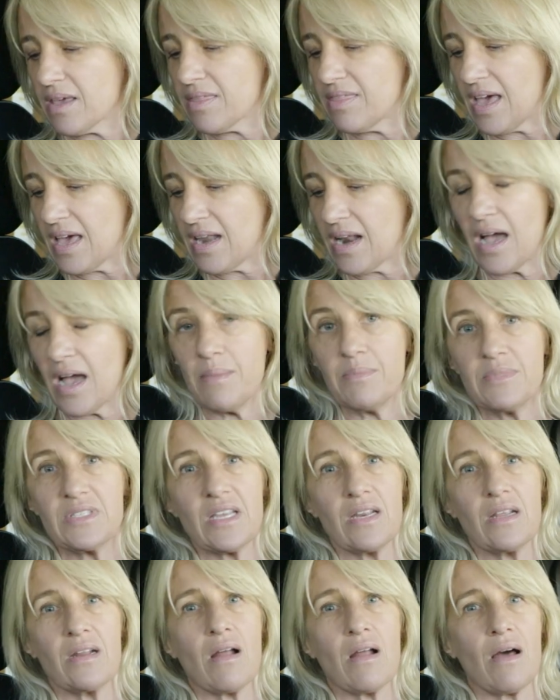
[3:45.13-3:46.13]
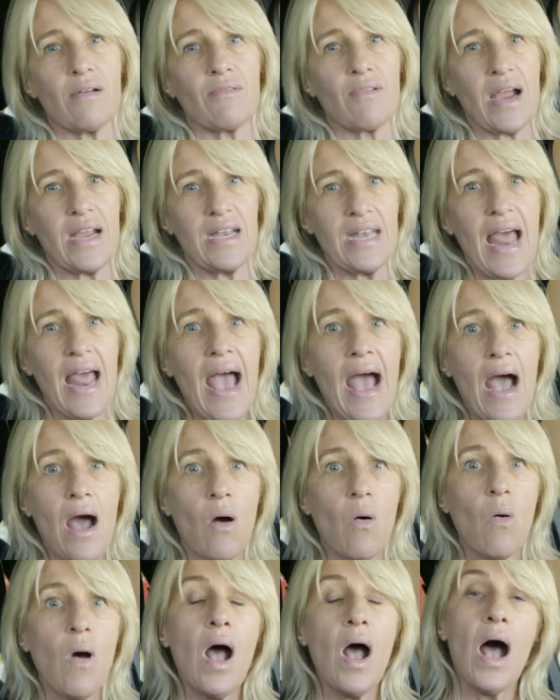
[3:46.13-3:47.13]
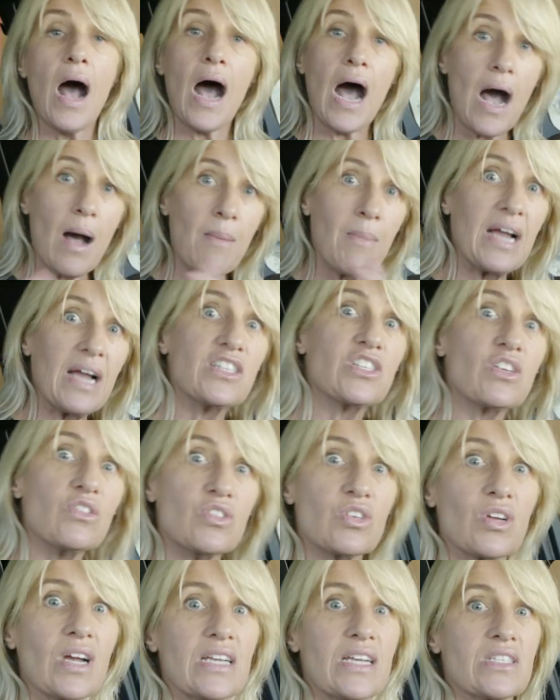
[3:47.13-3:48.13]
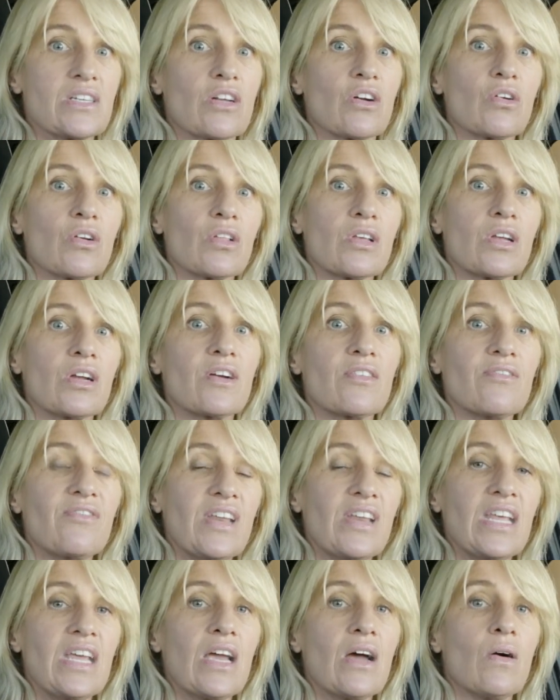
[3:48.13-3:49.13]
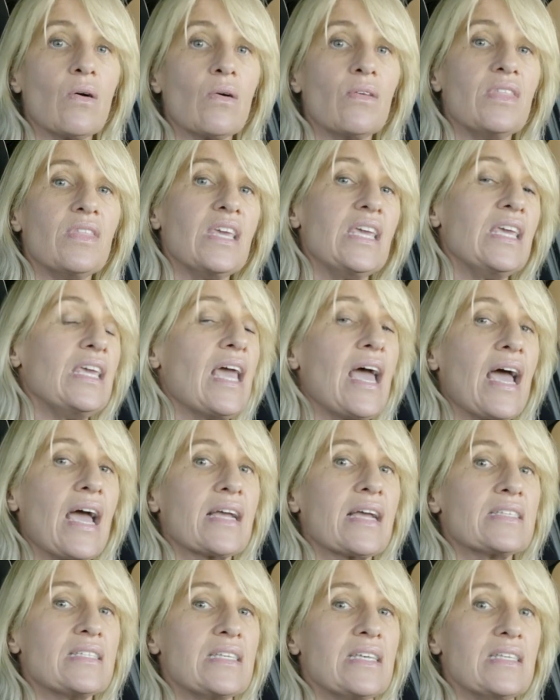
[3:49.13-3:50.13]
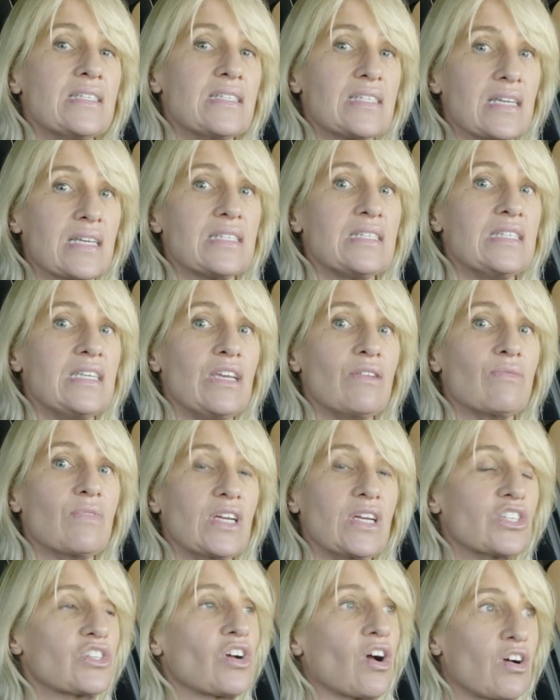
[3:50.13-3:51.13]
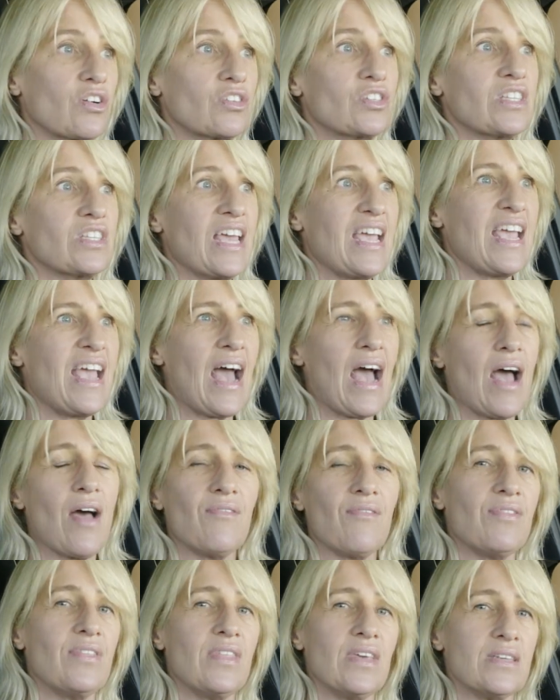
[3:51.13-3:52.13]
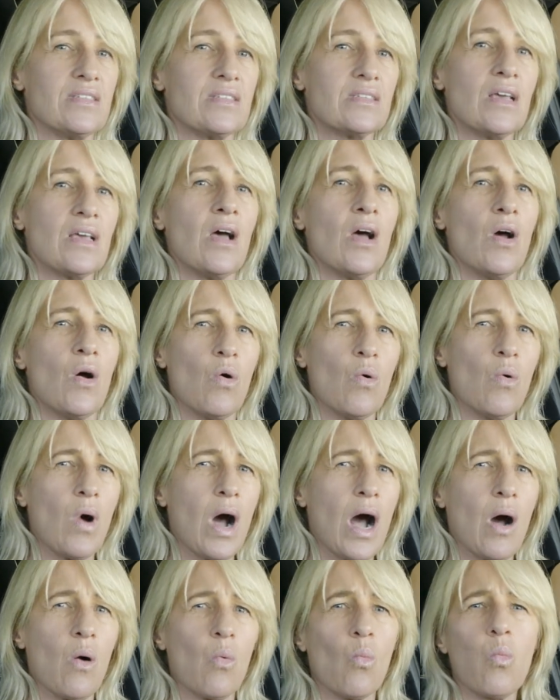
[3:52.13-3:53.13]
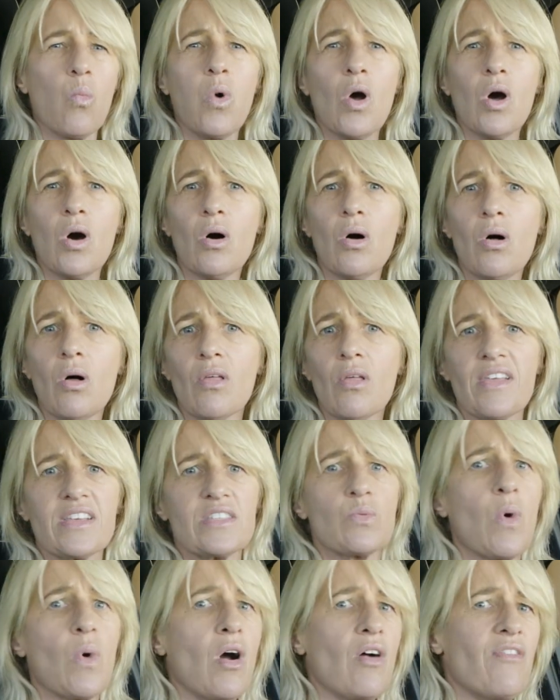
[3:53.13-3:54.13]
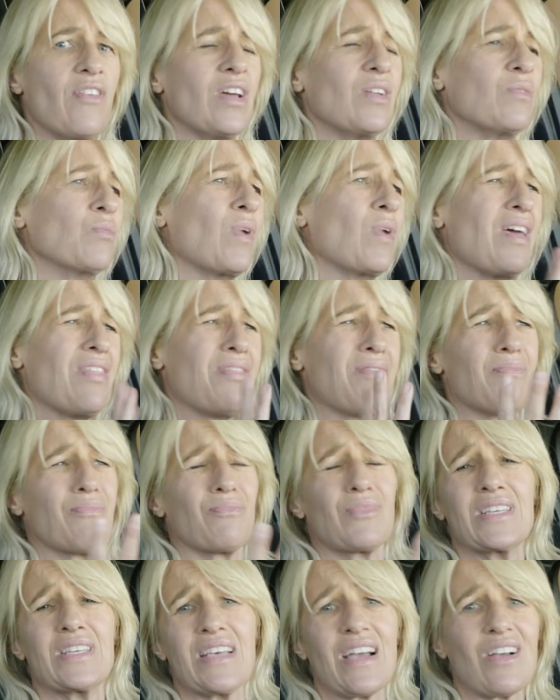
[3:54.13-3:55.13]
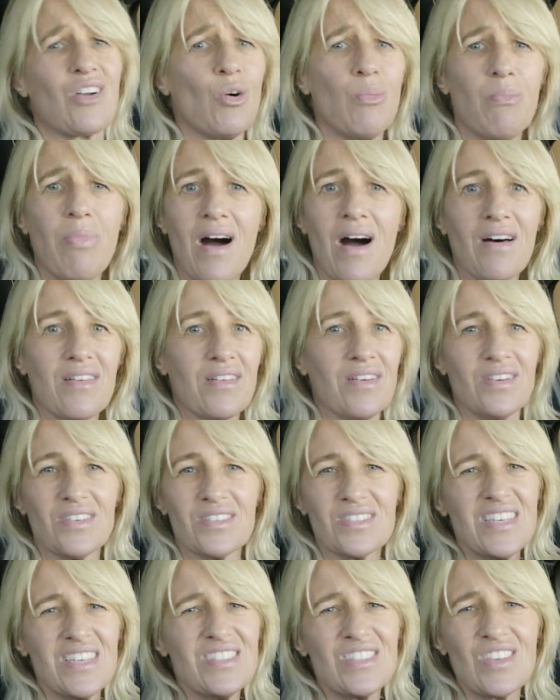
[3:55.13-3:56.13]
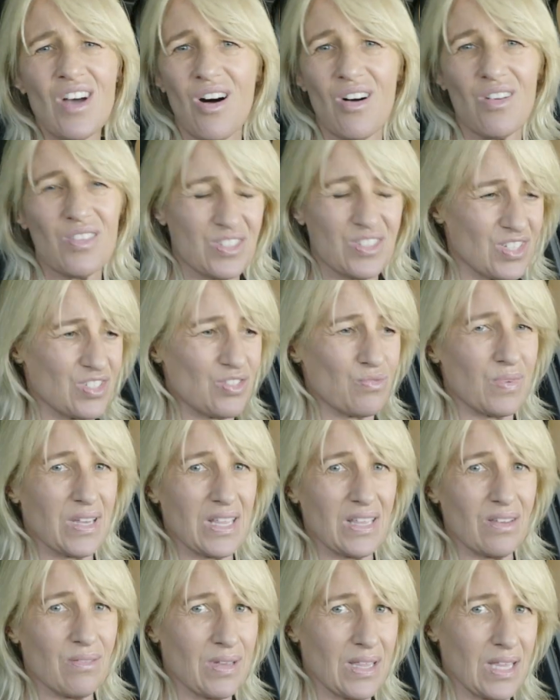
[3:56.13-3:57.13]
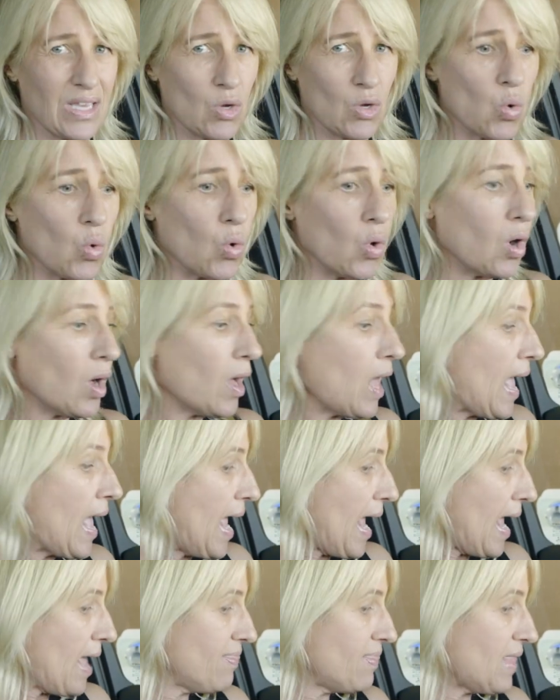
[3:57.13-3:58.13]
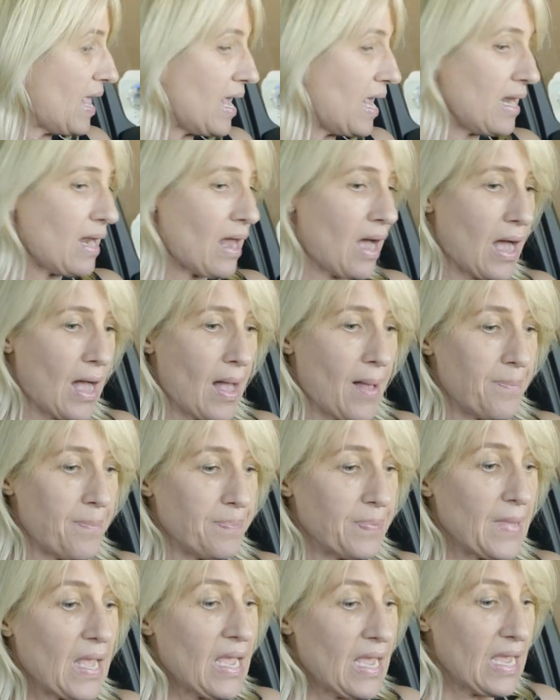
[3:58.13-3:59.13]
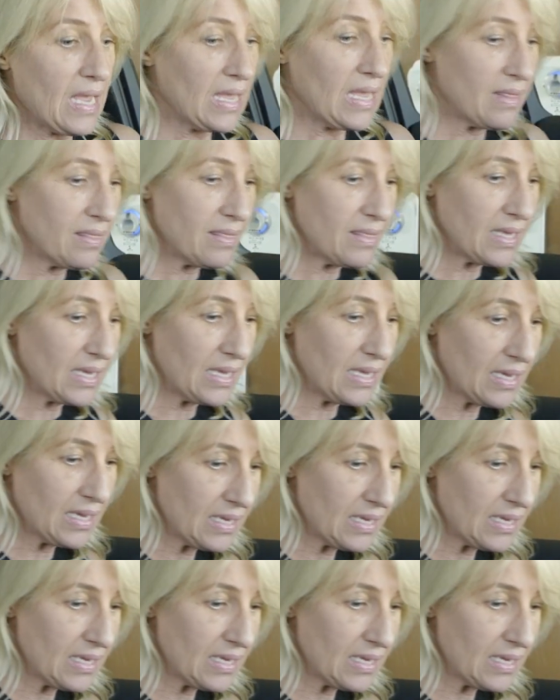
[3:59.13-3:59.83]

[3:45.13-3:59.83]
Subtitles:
that I'm sitting on right now. I showed you guys in an earlier video, the XC60 Recharge. They have this wool that's woven with recycled bottles. It's all just really, really cool. And then in the